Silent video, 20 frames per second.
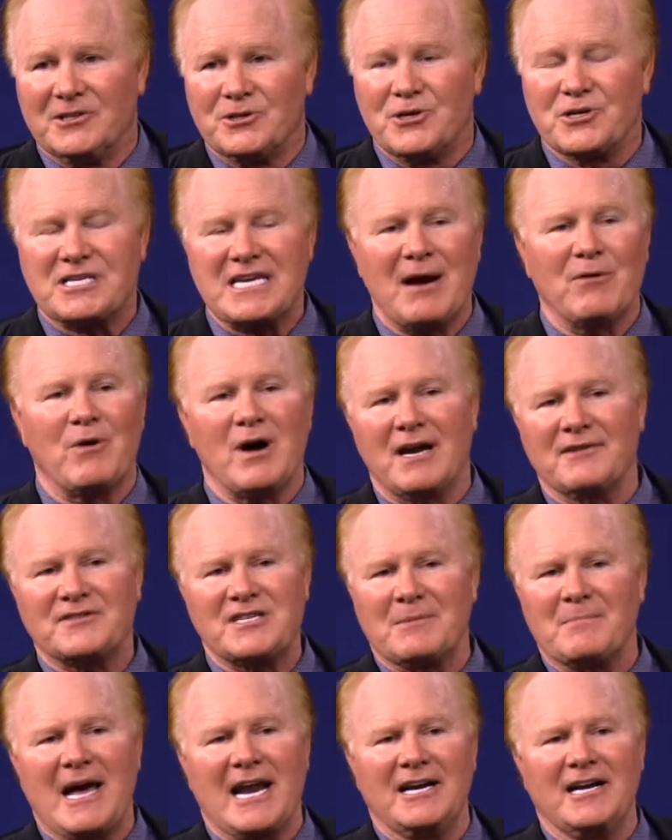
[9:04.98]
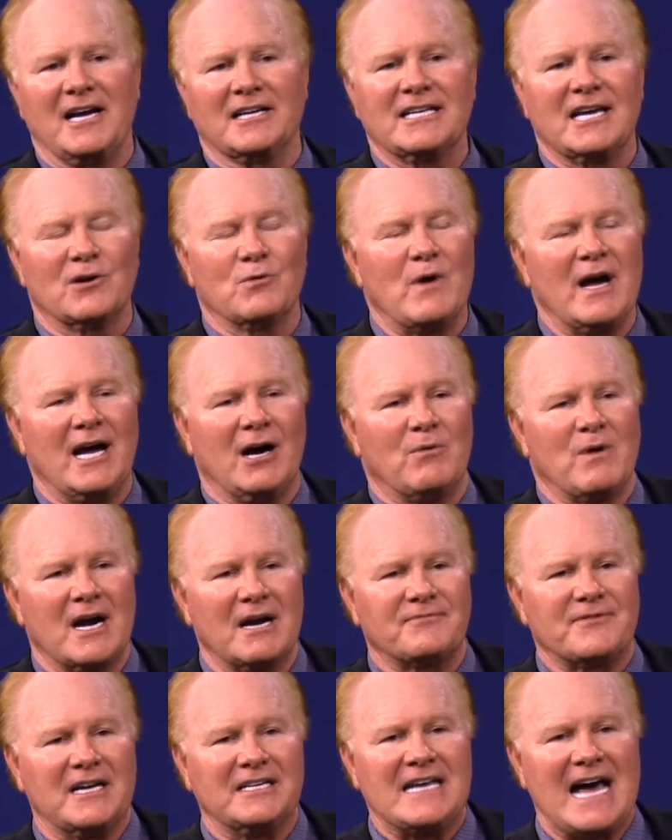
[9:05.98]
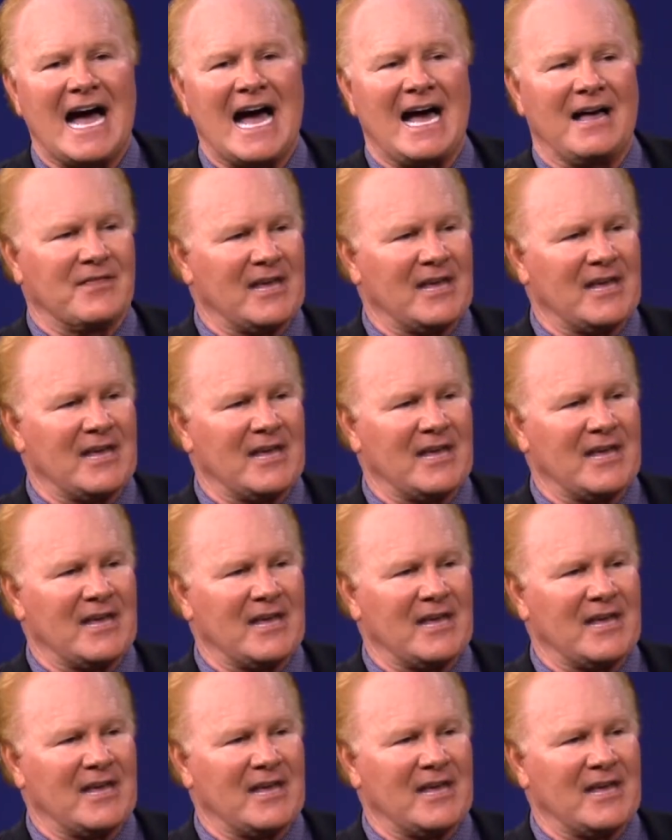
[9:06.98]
You say, what if somebody doesn't get well? What if they die?